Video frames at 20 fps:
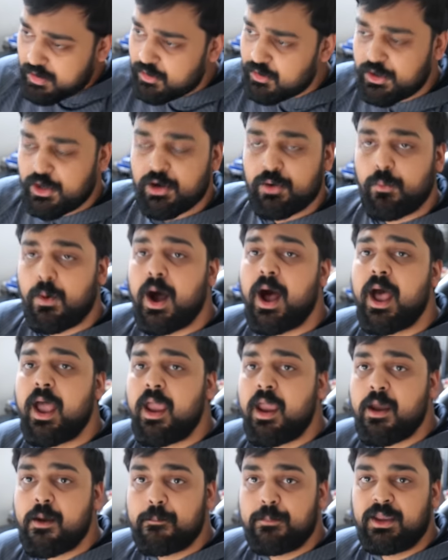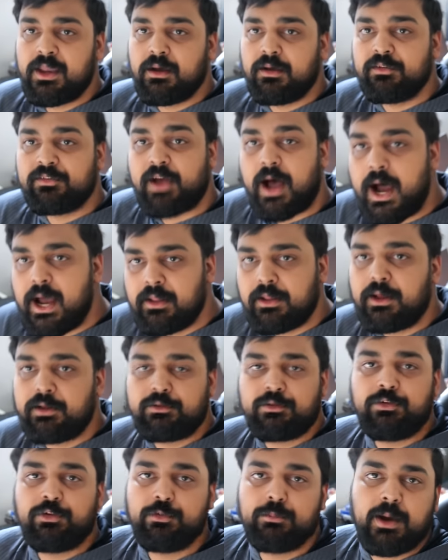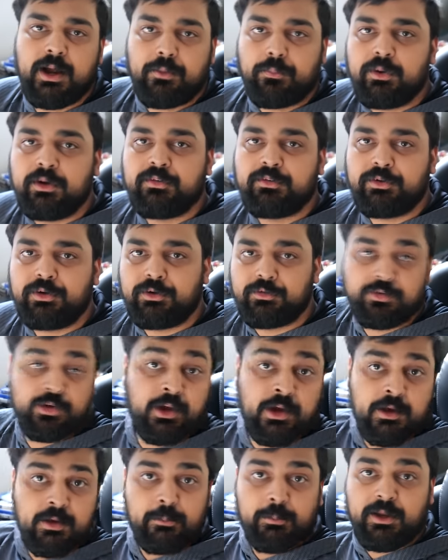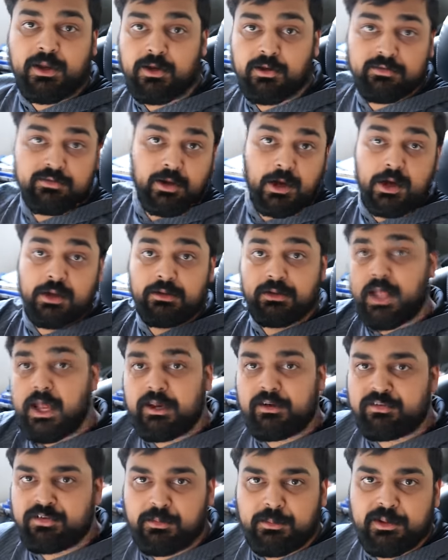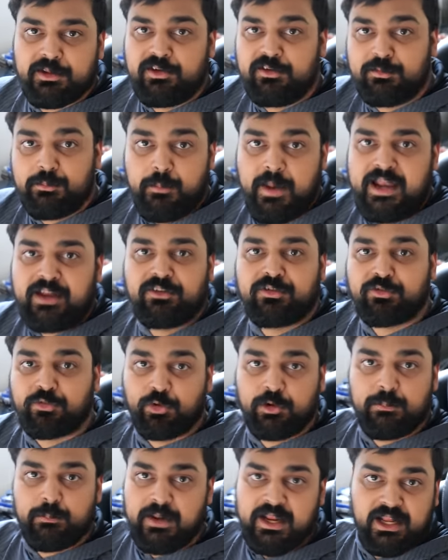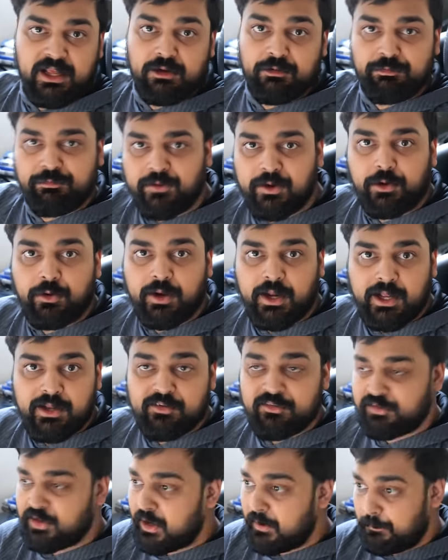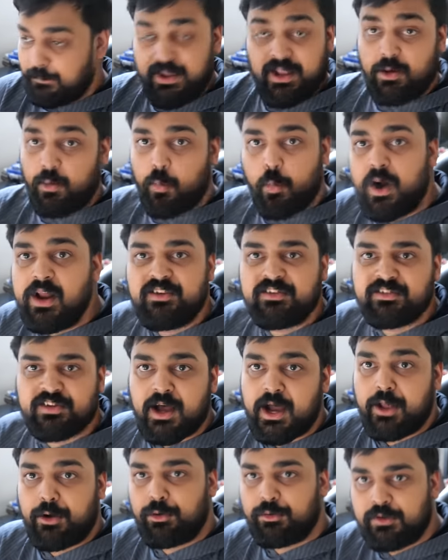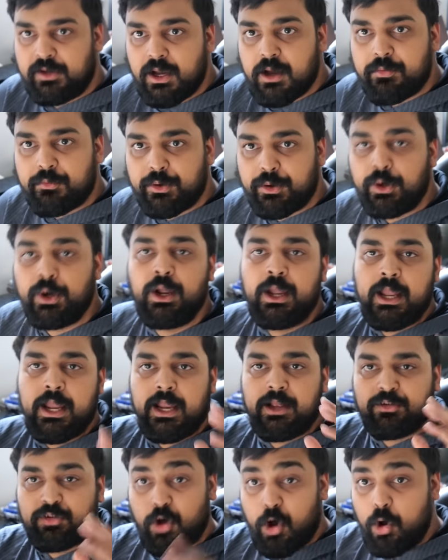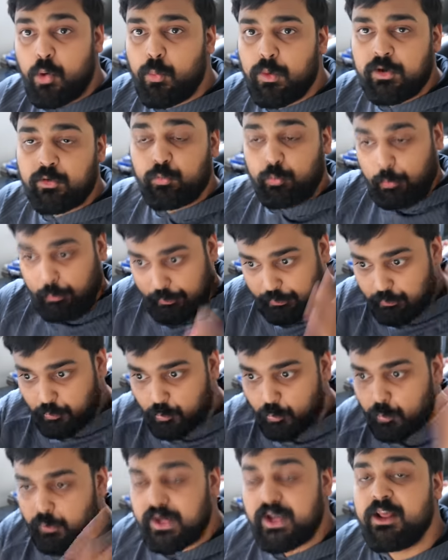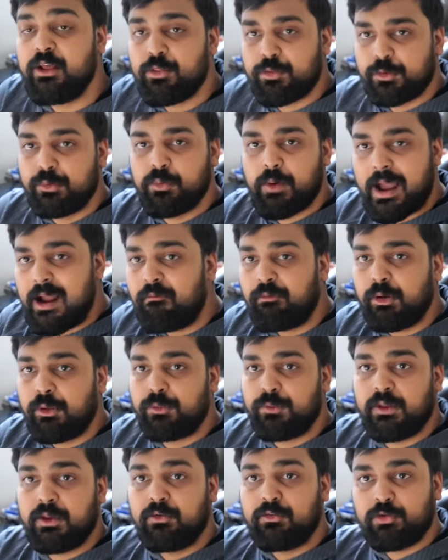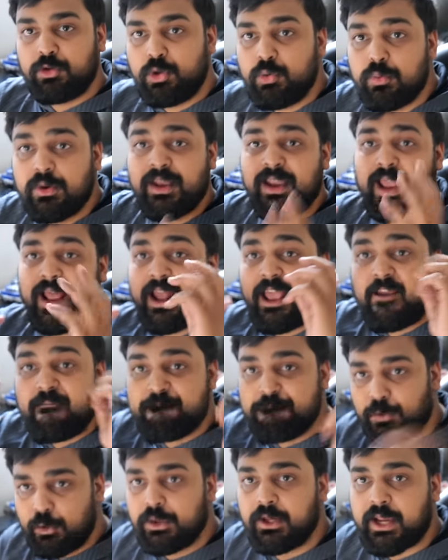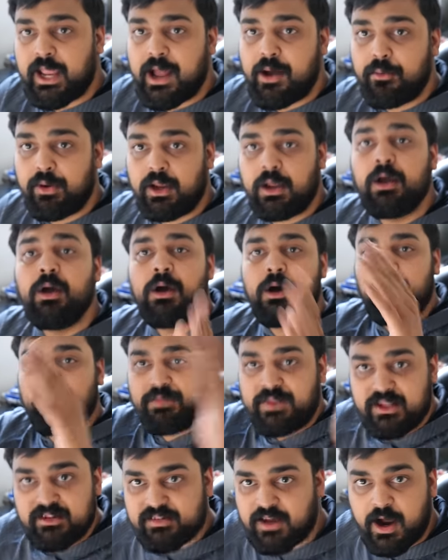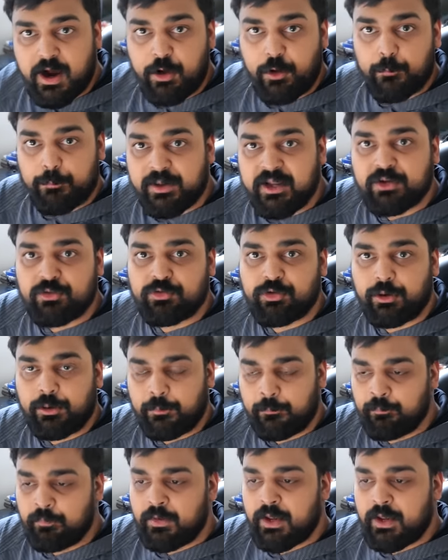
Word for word: You know why? Because I like to do my research. Because unlike some of these mainstream media figureheads that pick one side or the other, it's always worth reading through everything so you can get a full accounting of the entire picture.